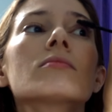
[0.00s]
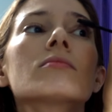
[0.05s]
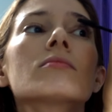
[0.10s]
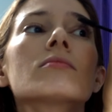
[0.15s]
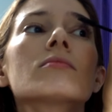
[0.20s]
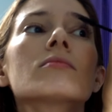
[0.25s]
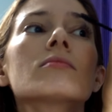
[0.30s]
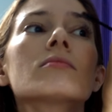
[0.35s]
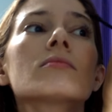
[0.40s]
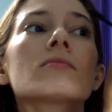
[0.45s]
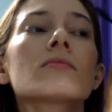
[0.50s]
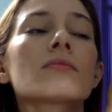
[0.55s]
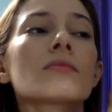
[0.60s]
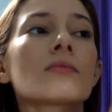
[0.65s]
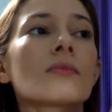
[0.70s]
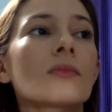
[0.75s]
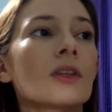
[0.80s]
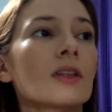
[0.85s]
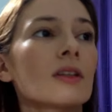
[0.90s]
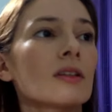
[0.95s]
You can
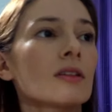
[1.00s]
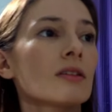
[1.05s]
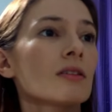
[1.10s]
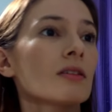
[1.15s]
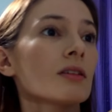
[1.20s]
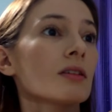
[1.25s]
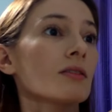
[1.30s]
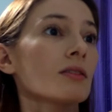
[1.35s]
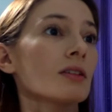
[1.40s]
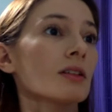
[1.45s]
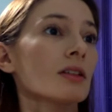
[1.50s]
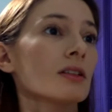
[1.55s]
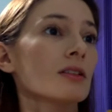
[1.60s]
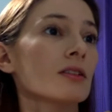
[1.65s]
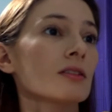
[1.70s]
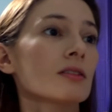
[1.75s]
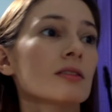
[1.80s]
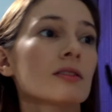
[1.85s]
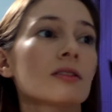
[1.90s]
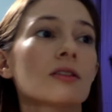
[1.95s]
really just go over
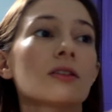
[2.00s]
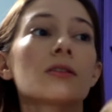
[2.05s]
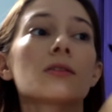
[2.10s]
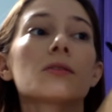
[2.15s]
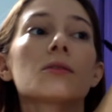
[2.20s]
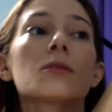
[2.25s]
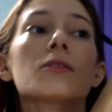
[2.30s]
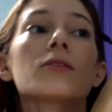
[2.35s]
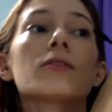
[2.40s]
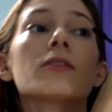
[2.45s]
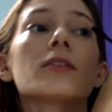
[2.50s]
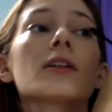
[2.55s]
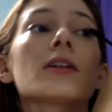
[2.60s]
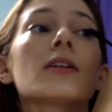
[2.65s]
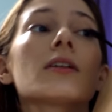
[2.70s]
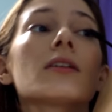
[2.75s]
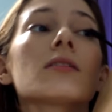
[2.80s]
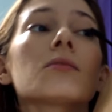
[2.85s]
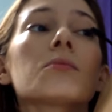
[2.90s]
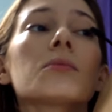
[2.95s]
it as many times as
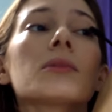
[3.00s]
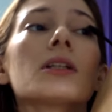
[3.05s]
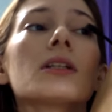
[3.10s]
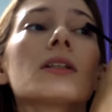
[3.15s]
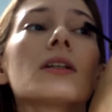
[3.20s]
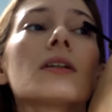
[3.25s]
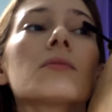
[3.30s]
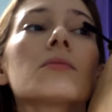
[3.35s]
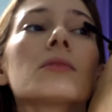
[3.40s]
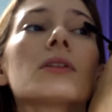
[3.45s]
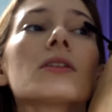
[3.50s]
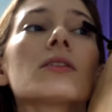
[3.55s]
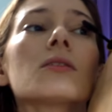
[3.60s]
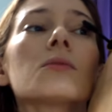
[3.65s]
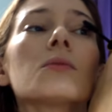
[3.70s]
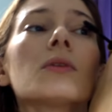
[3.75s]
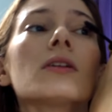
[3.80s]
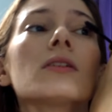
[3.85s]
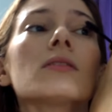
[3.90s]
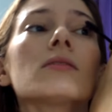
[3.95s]
you want,
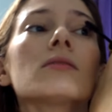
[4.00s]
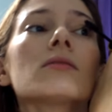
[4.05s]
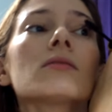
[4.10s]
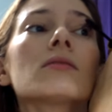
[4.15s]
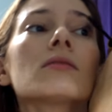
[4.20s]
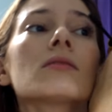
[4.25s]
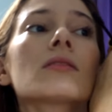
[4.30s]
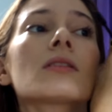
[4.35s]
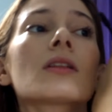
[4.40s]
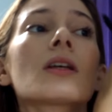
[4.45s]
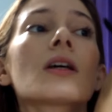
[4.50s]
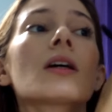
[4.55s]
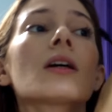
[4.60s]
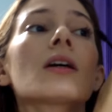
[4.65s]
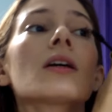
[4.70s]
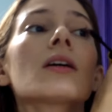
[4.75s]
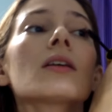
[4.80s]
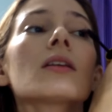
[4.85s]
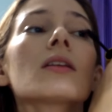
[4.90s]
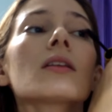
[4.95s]
as many
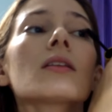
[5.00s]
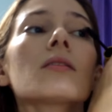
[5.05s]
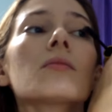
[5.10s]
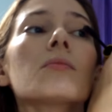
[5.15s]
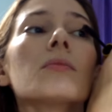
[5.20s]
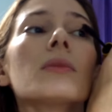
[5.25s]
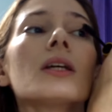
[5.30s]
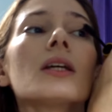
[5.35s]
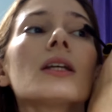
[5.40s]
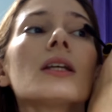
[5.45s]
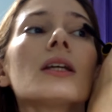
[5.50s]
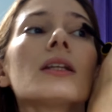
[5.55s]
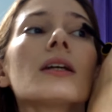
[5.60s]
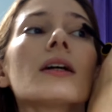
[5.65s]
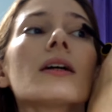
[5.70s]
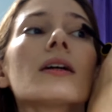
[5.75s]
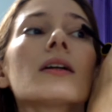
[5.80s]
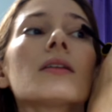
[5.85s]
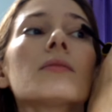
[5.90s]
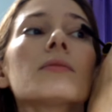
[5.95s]
times as you're
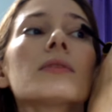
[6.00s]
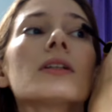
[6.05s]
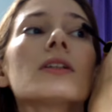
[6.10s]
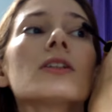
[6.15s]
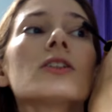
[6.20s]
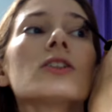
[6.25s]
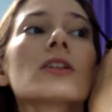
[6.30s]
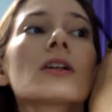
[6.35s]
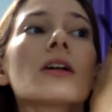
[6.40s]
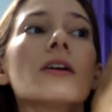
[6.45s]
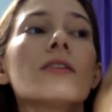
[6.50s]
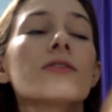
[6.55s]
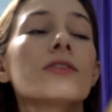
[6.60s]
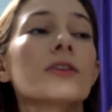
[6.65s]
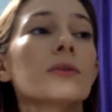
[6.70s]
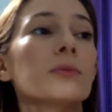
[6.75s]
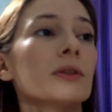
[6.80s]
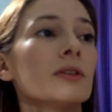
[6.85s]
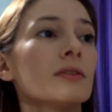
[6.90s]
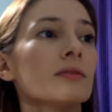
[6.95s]
comfortable.
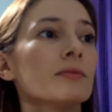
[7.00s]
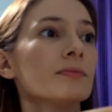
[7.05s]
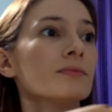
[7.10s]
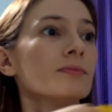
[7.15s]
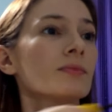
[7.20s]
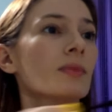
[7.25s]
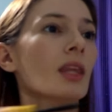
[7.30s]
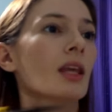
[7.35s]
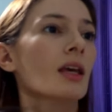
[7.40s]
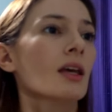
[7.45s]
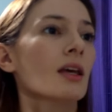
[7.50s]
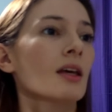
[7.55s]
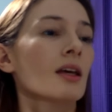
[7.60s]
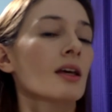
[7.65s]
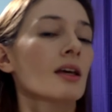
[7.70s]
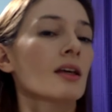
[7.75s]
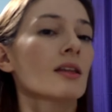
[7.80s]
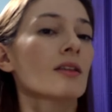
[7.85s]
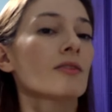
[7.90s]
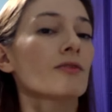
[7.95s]
And for the bottom
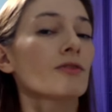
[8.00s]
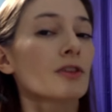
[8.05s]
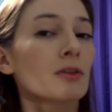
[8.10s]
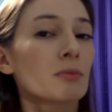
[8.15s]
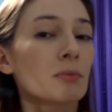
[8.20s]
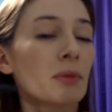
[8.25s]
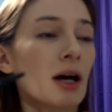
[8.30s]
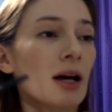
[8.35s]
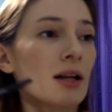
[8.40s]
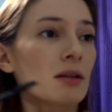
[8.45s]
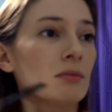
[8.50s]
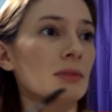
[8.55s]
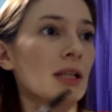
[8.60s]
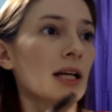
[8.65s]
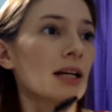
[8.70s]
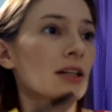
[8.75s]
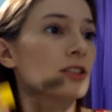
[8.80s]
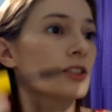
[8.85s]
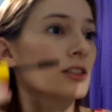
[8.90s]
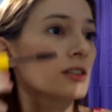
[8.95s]
lashes, you're just gonna
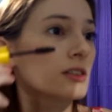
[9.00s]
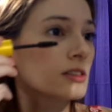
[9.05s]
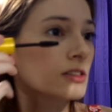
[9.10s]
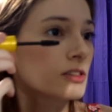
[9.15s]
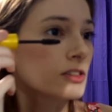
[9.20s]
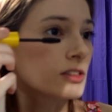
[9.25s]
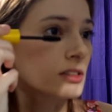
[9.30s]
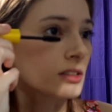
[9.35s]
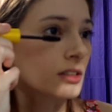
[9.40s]
wiggle